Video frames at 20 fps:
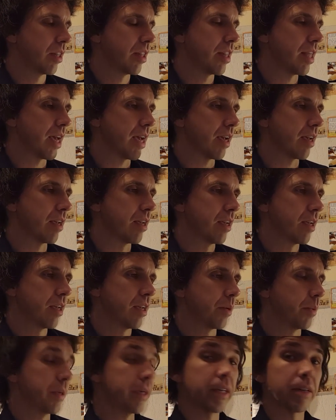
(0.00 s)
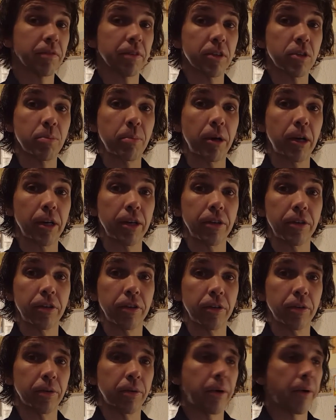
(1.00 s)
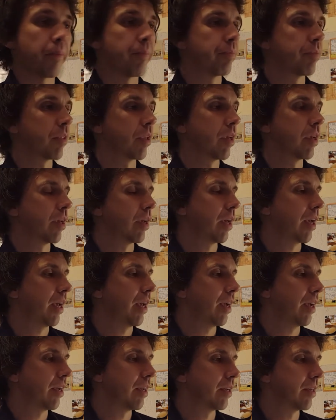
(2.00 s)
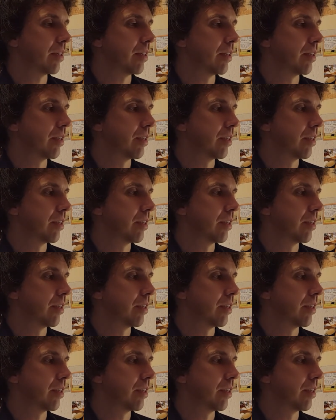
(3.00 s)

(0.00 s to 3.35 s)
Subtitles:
that we can respond to and